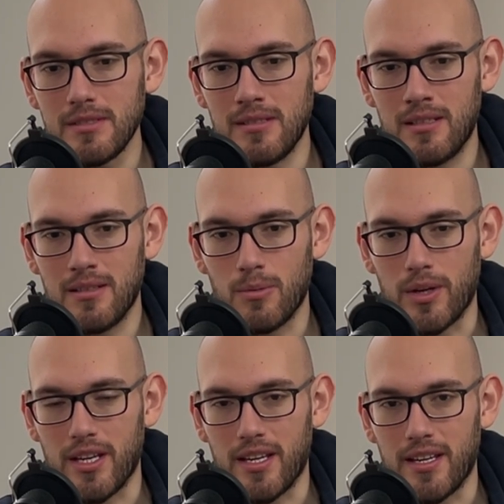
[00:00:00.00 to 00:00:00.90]

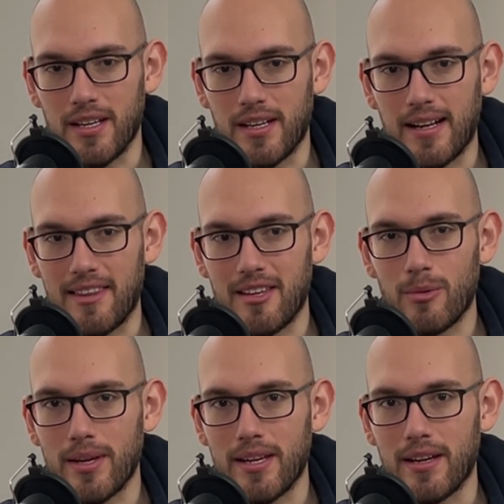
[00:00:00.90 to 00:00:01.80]
I
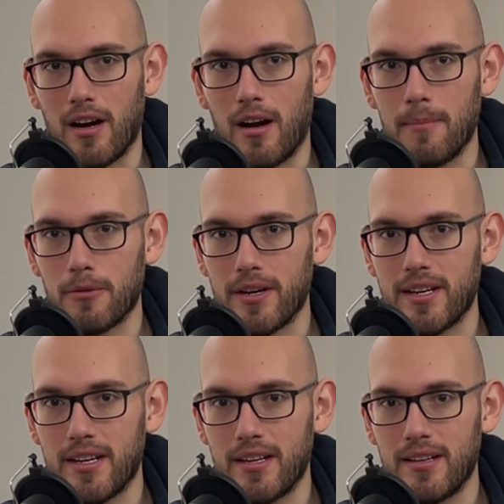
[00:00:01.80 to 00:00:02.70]
think we
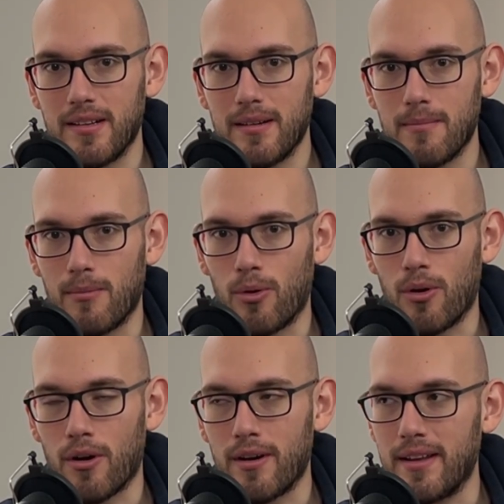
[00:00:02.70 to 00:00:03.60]
upgraded
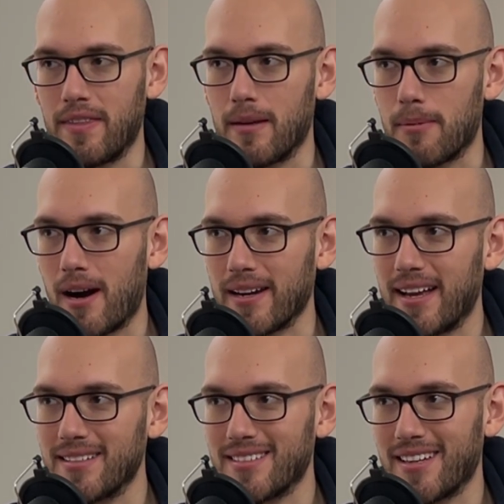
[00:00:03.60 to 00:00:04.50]
more in the
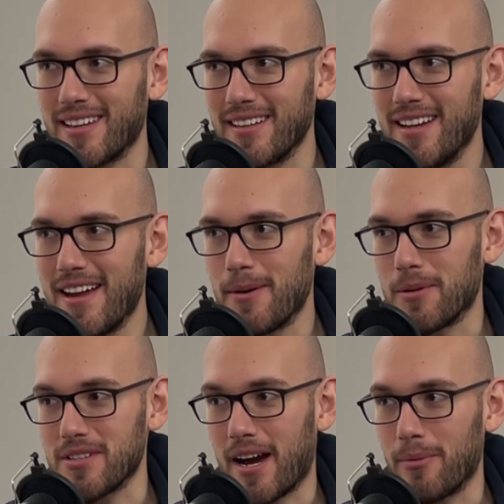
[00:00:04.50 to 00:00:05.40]
podcast setting,
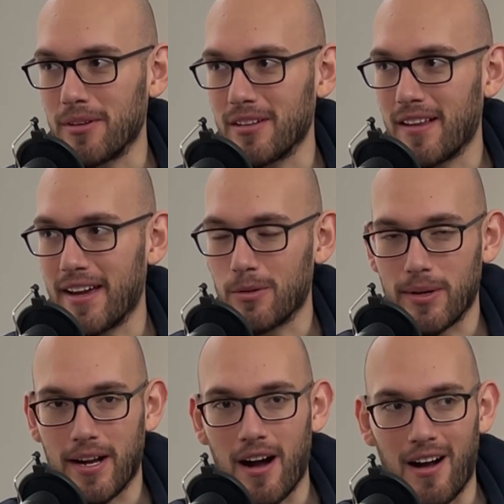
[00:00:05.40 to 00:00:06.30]
which I really like.
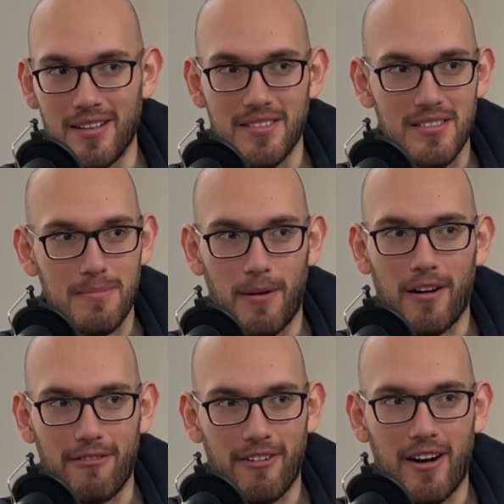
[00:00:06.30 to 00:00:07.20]
We got onto
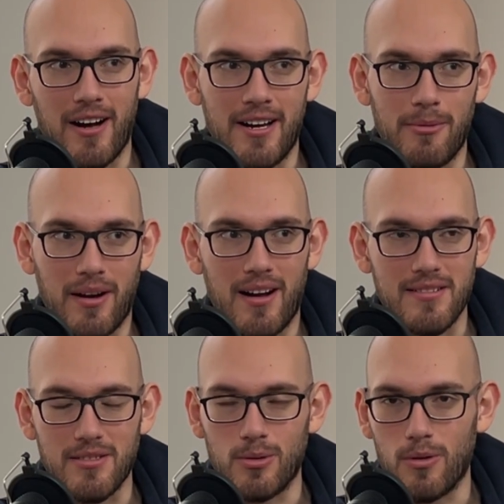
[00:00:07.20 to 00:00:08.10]
Spotify, we got
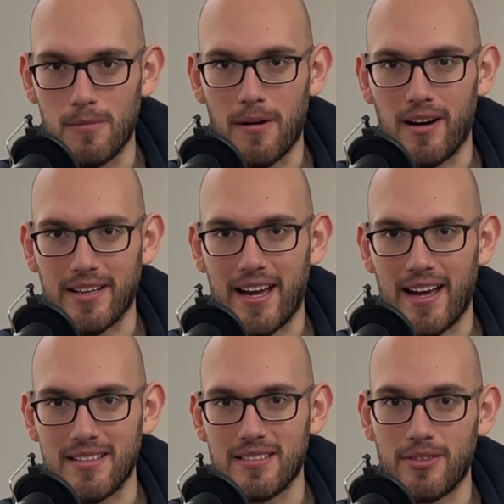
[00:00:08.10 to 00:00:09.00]
onto Google
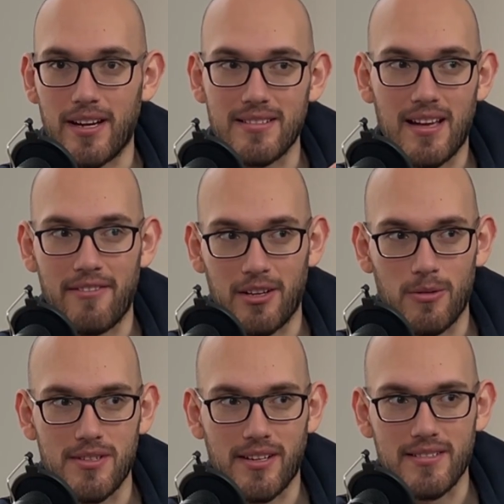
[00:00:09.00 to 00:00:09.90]
Podcasts. If you guys haven't,
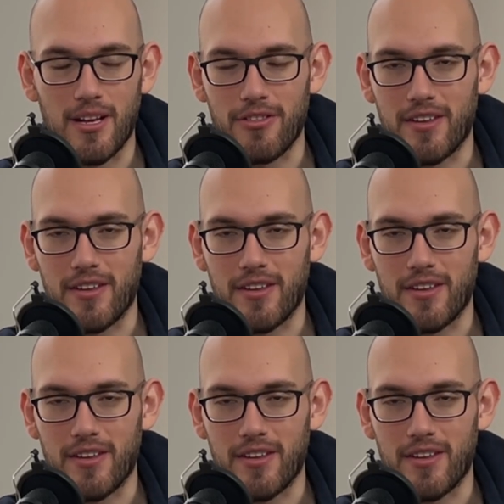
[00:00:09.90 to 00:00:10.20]
go check us out